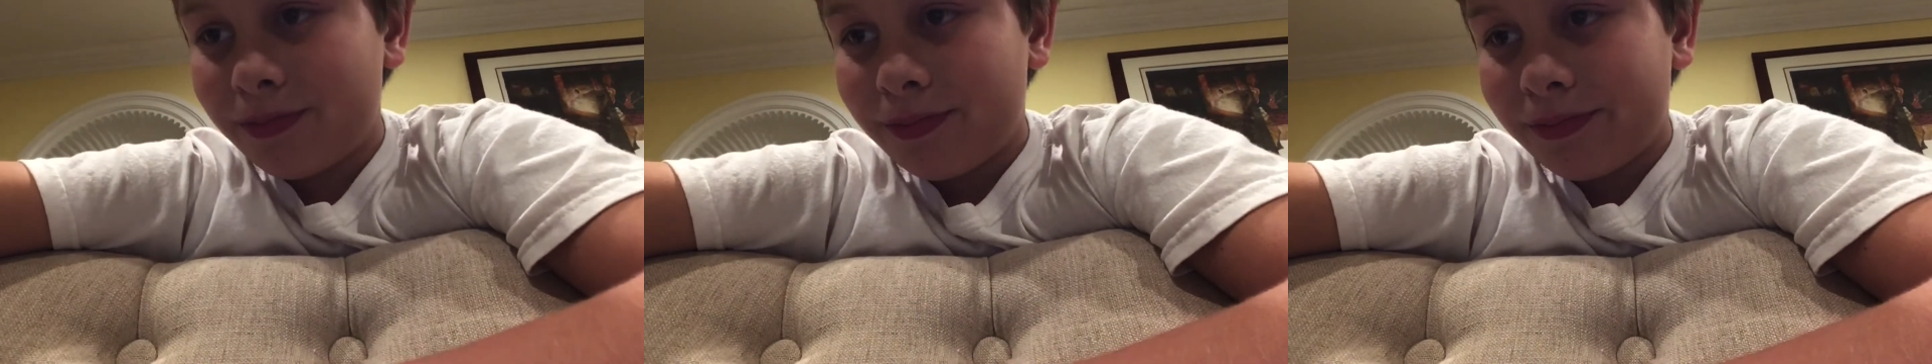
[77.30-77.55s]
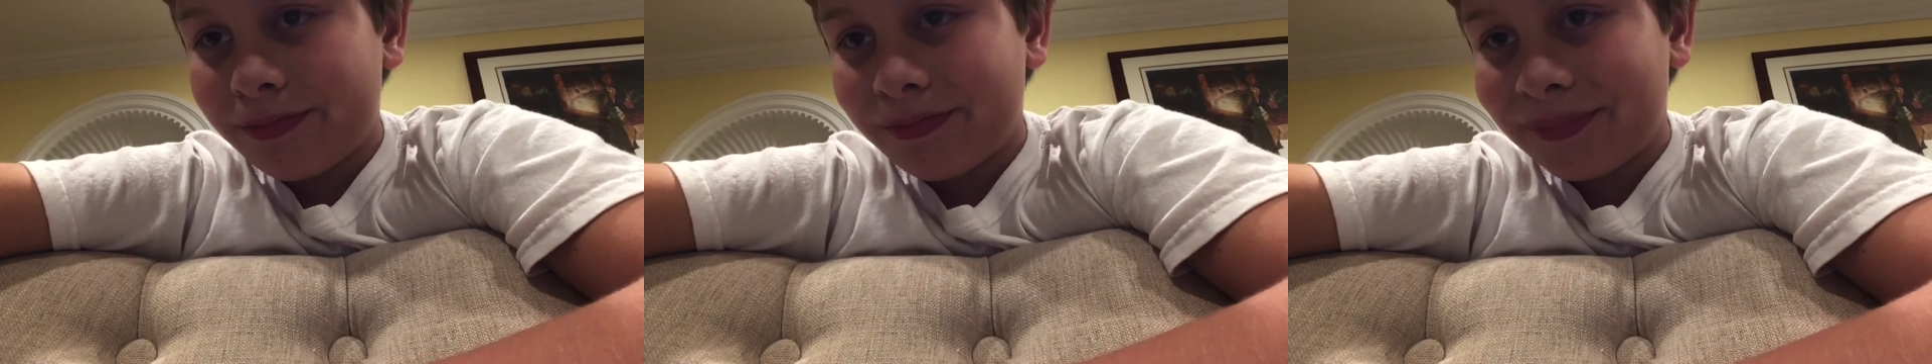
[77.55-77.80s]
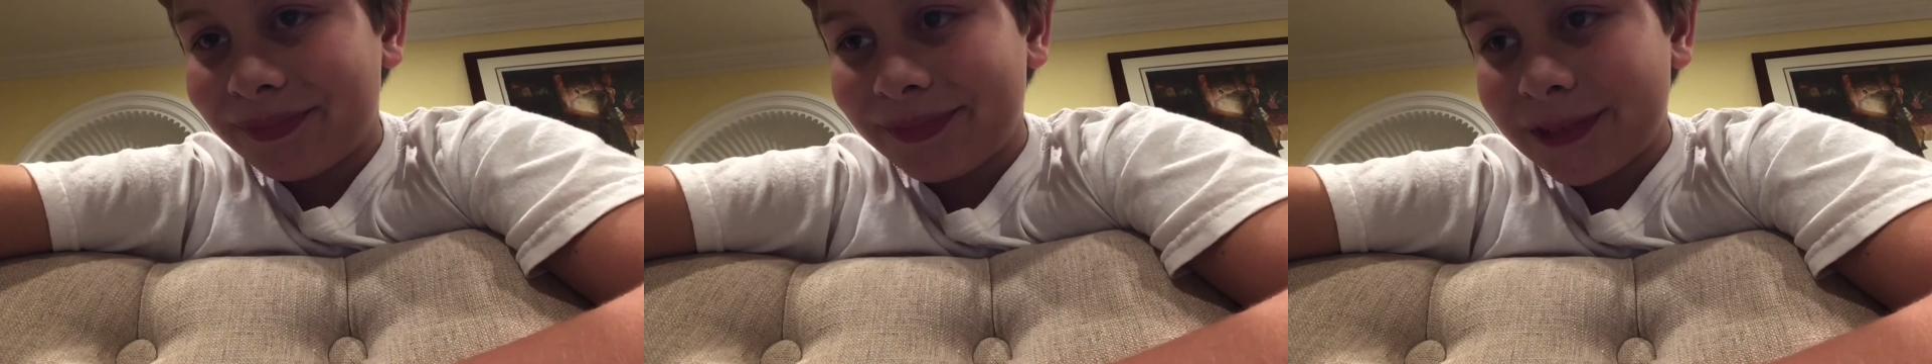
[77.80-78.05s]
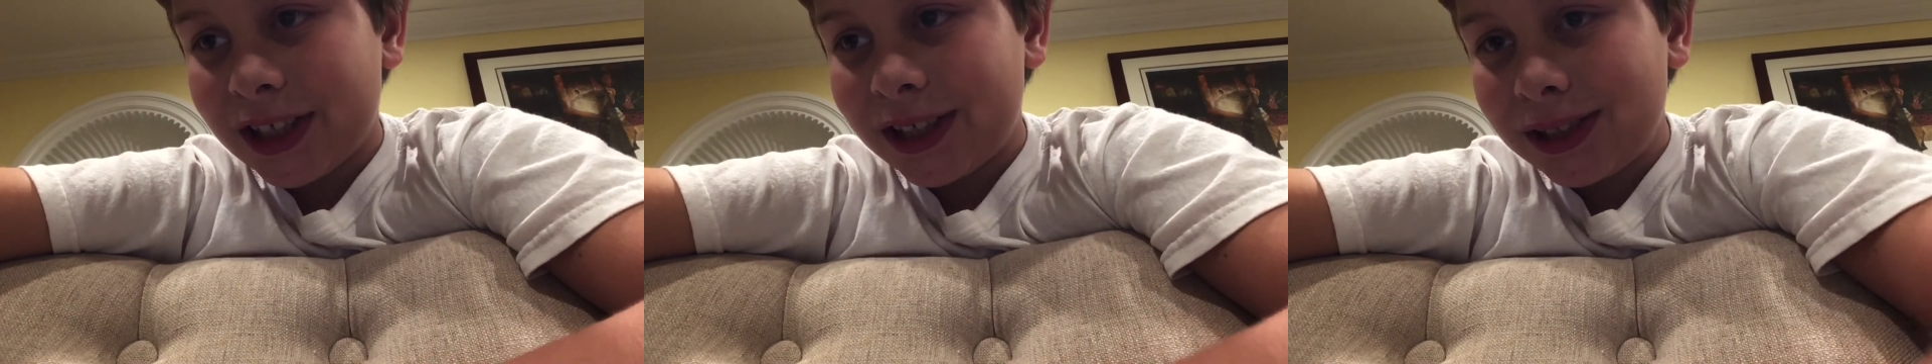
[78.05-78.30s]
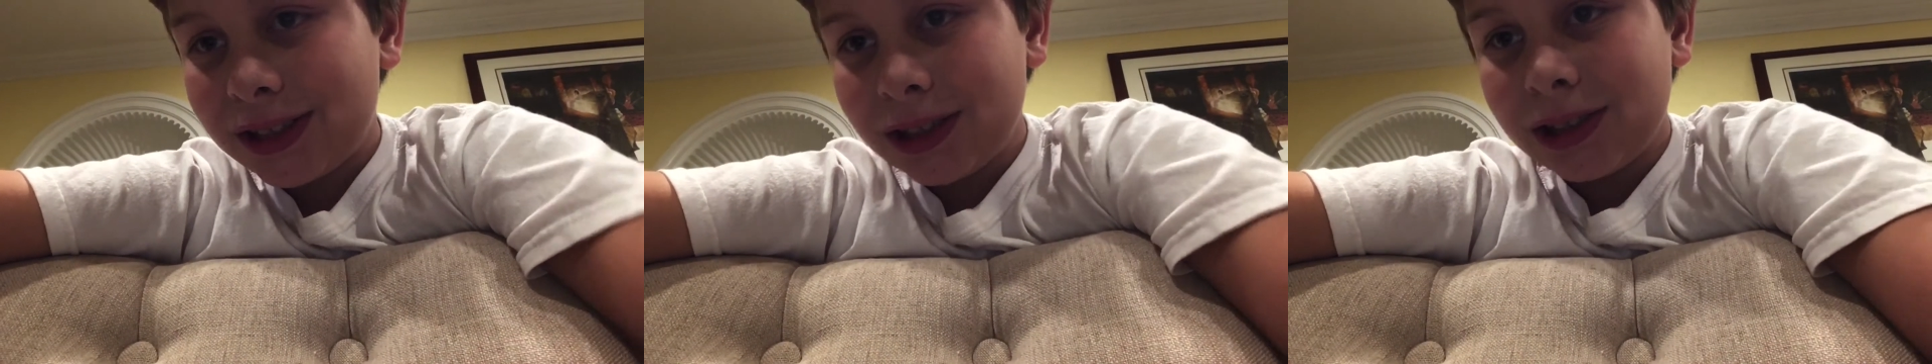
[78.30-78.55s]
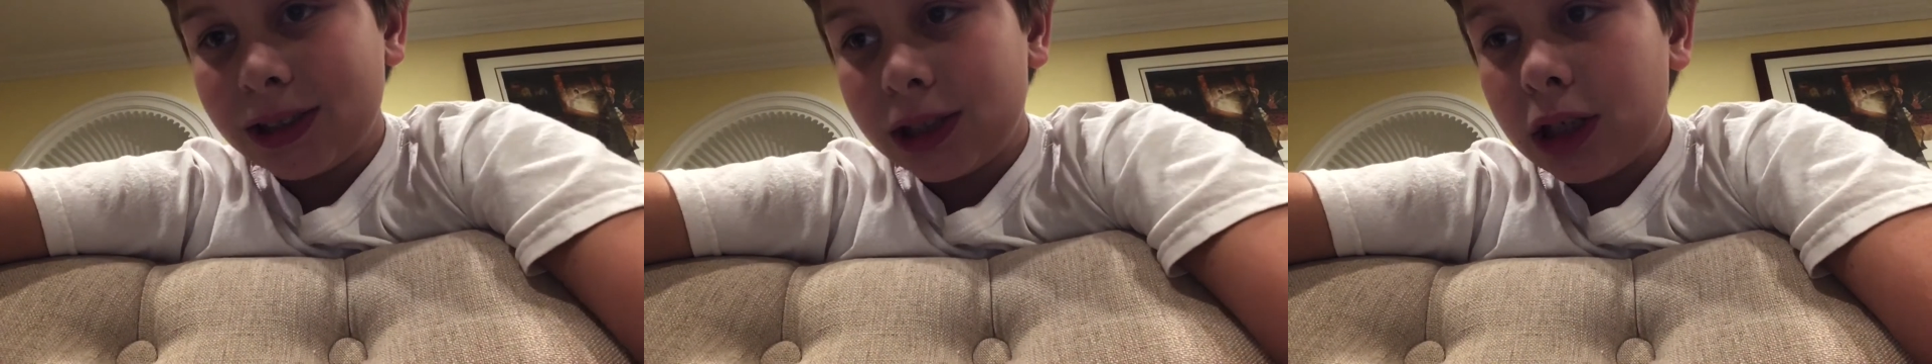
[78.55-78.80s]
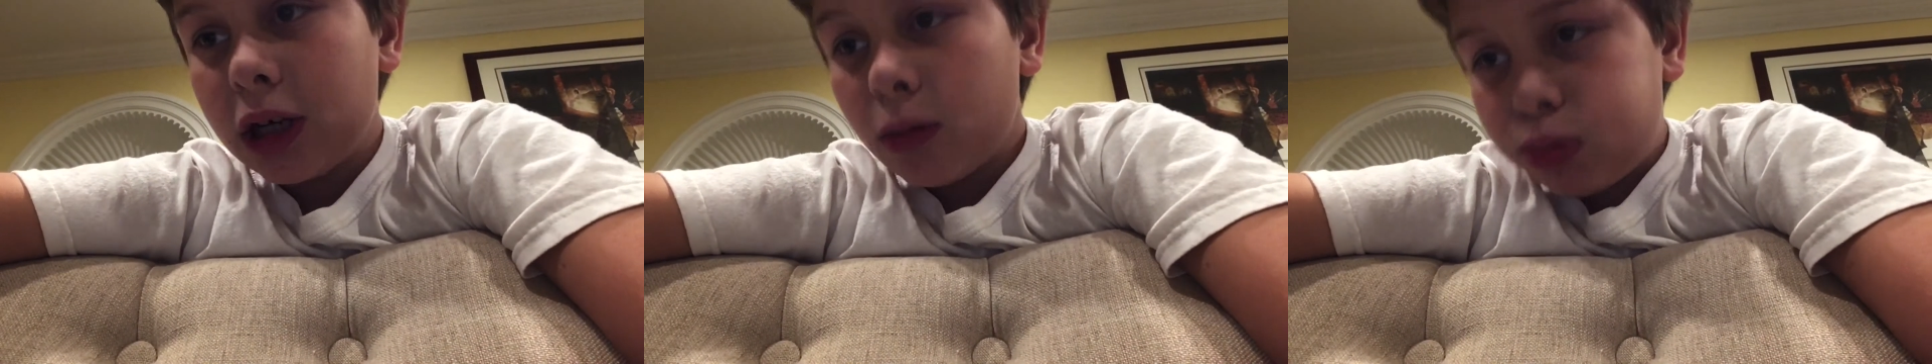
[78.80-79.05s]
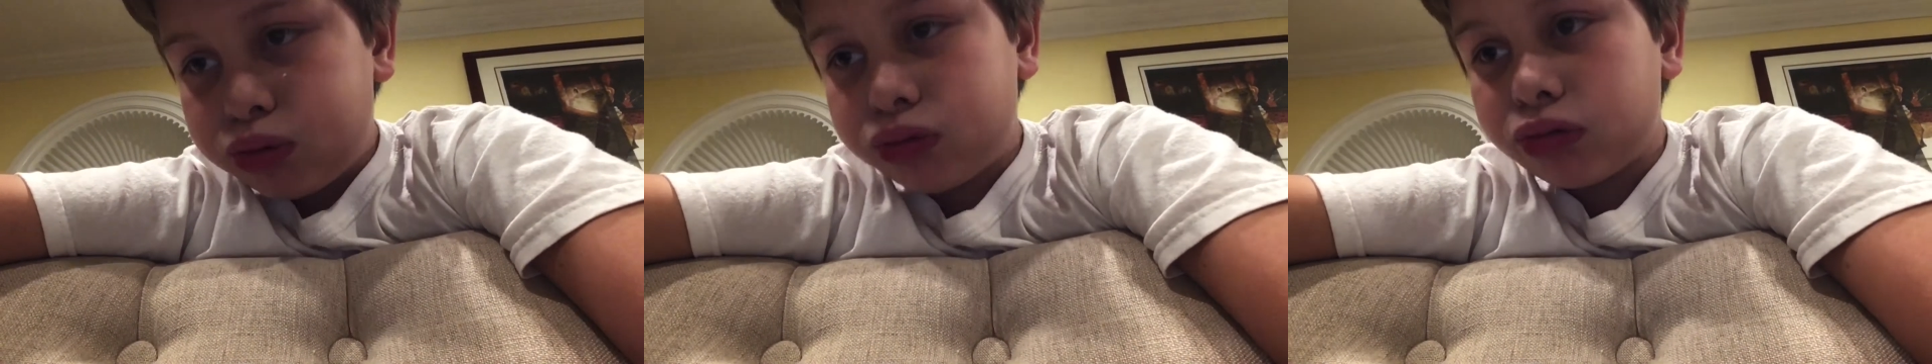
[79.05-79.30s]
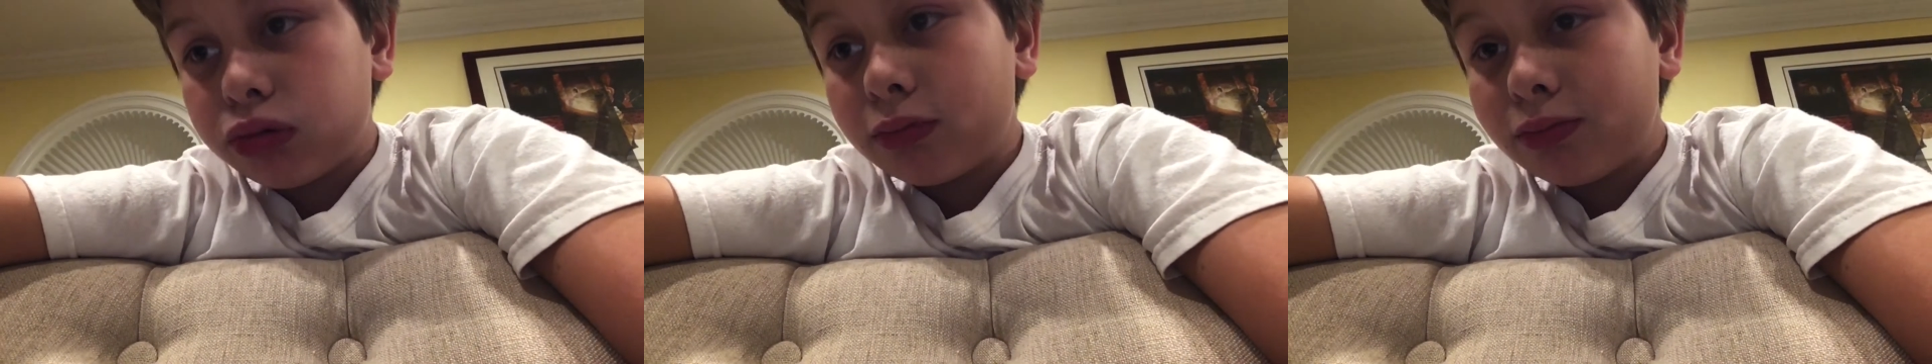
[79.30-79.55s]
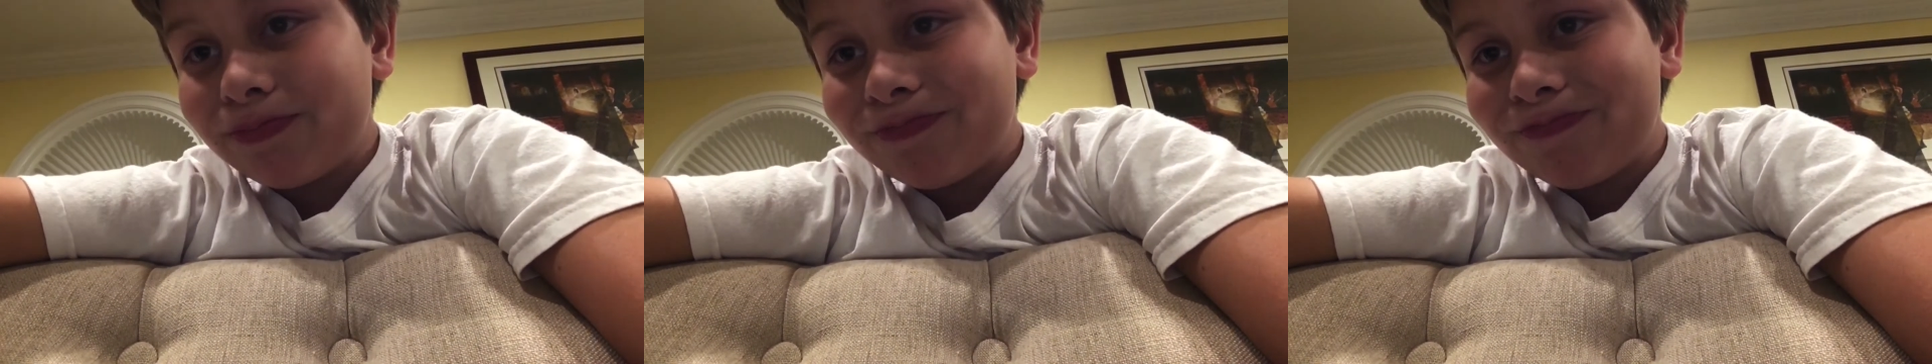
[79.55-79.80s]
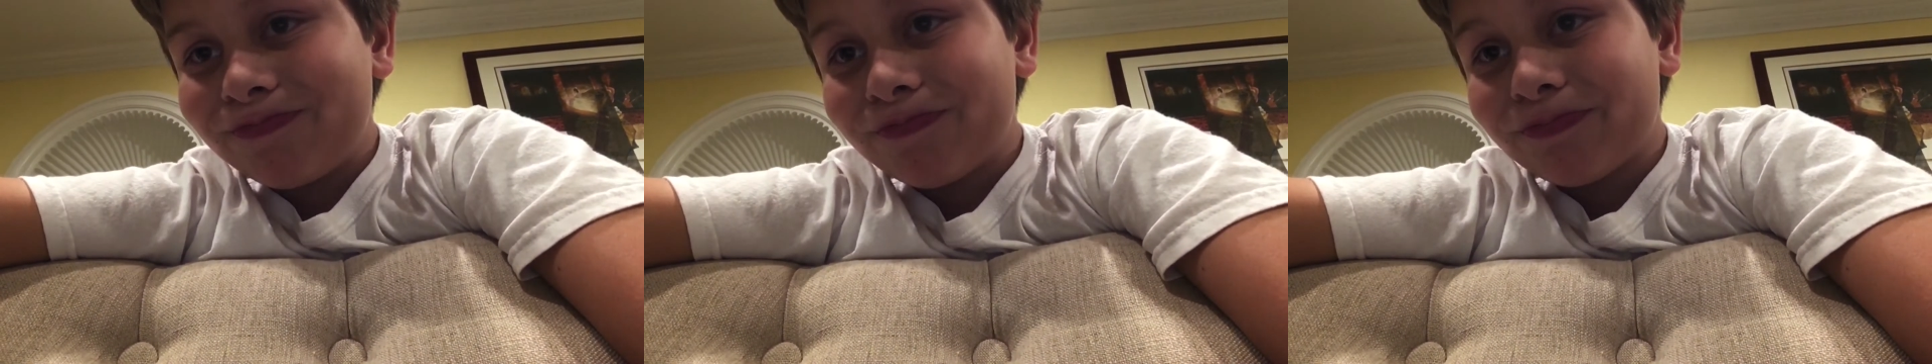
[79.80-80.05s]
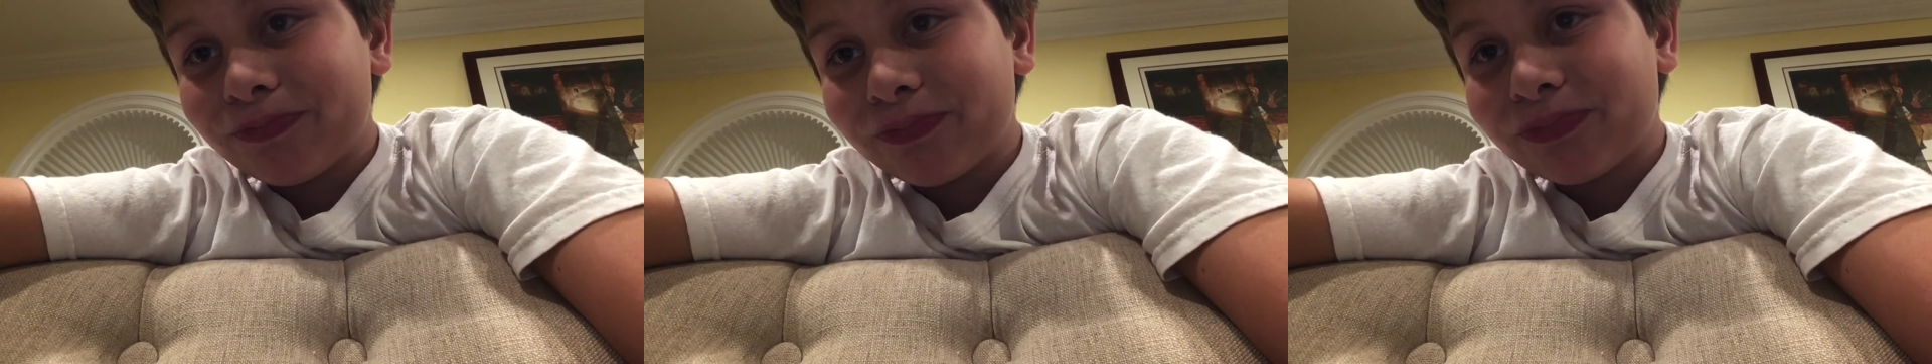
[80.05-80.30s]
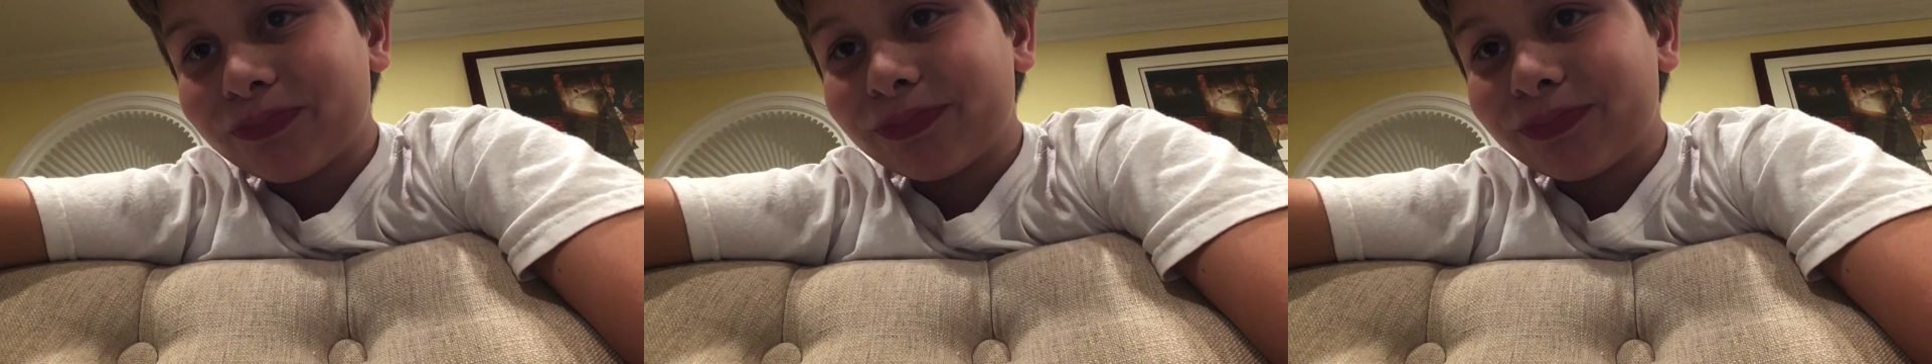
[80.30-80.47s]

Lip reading: Don't even know why I'm giving money to this crap place.